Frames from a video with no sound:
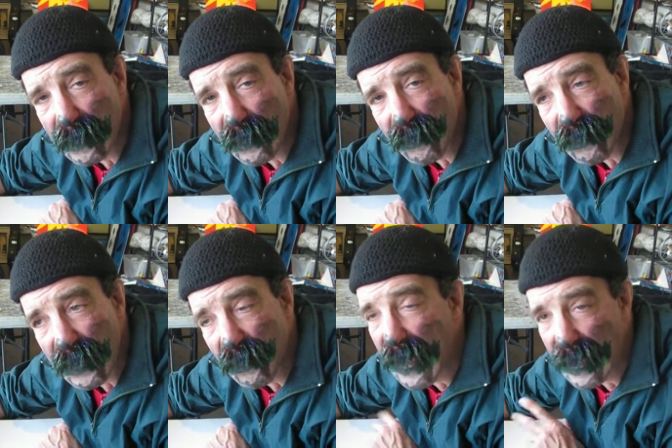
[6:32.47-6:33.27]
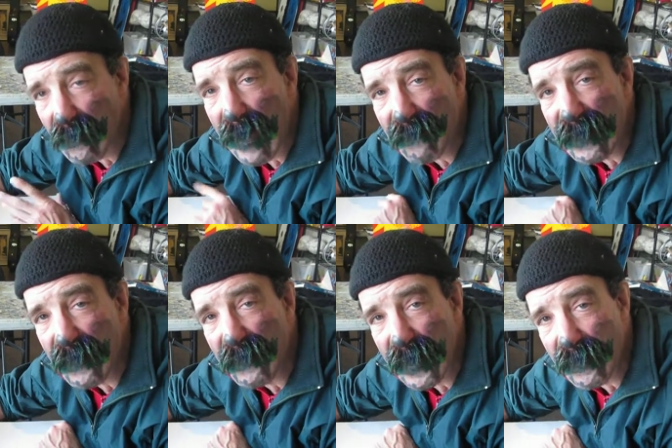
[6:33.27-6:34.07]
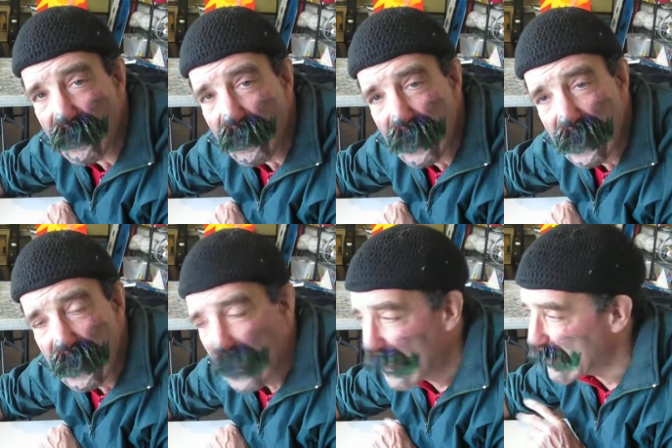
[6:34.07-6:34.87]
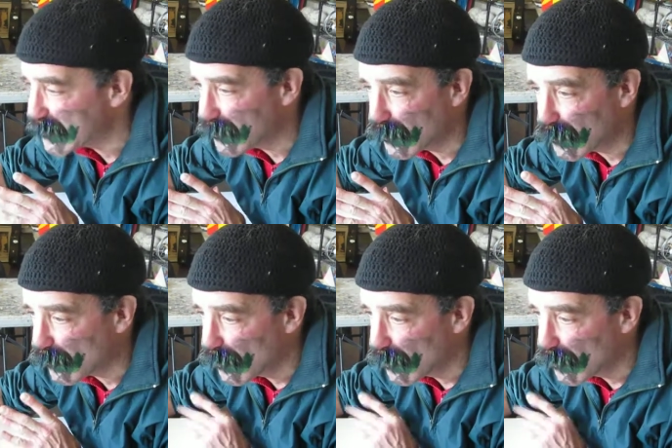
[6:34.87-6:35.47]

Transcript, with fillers: illustrator and a graphic designer. I do